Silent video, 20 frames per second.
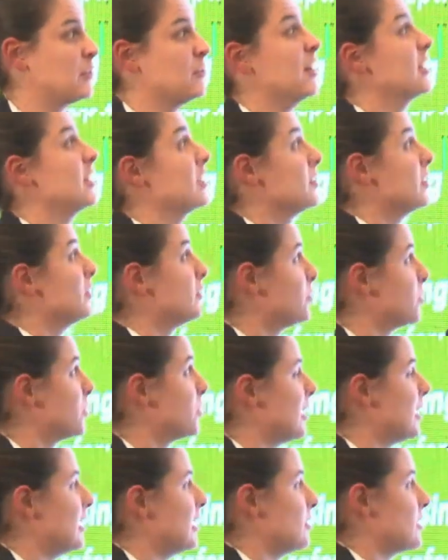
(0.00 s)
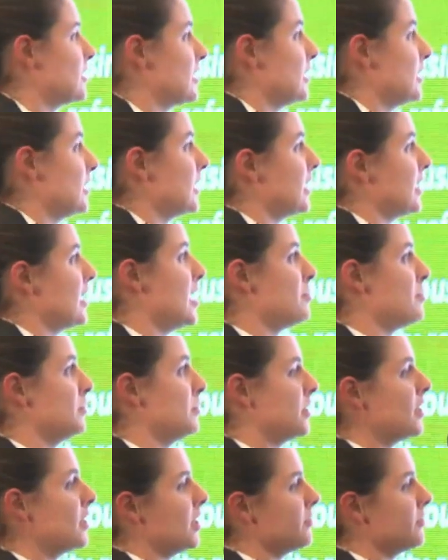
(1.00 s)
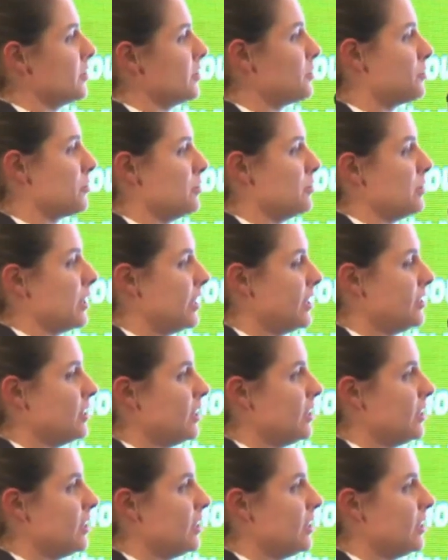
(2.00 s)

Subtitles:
providing affordable housing can happen kind of in three